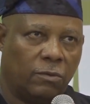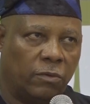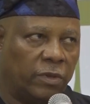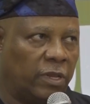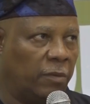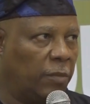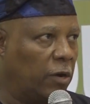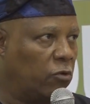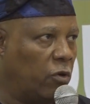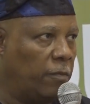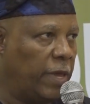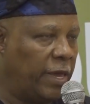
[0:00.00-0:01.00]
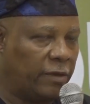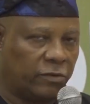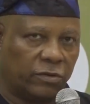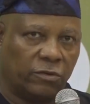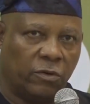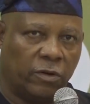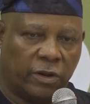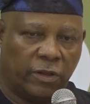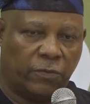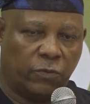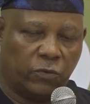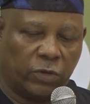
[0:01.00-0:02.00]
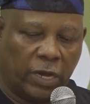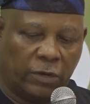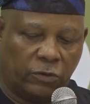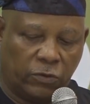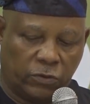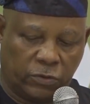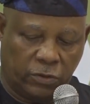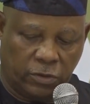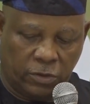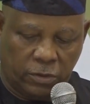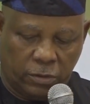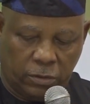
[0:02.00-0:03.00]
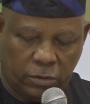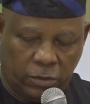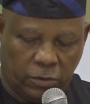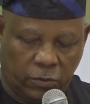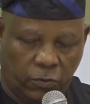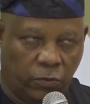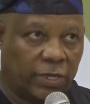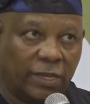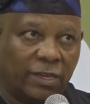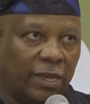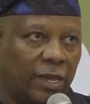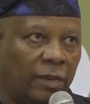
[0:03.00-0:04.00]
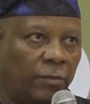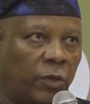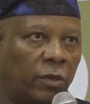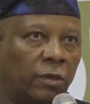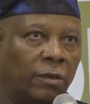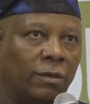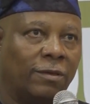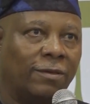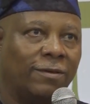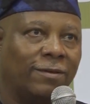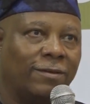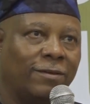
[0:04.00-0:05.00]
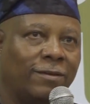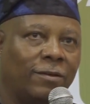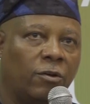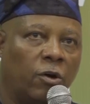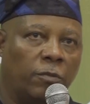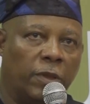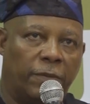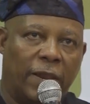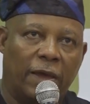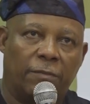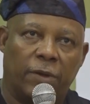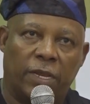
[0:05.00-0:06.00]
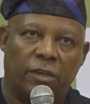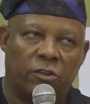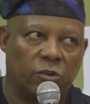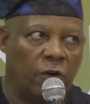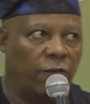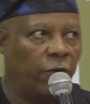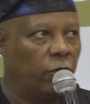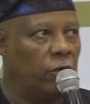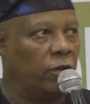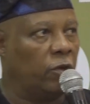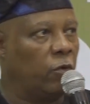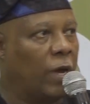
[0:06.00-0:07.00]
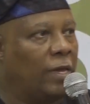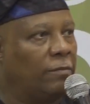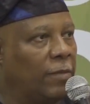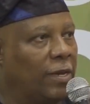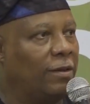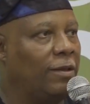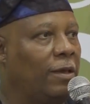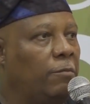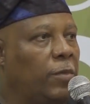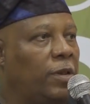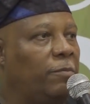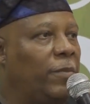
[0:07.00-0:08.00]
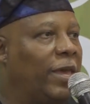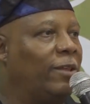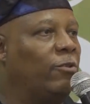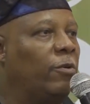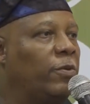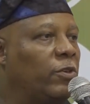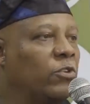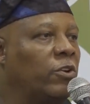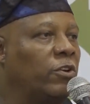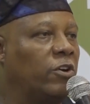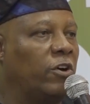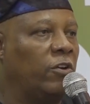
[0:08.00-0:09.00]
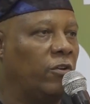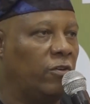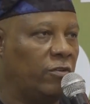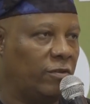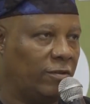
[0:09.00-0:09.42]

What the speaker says: Was it Malcolm X or Christopher Atux who said the enemy of the black man is often not the white man, but men of his own color?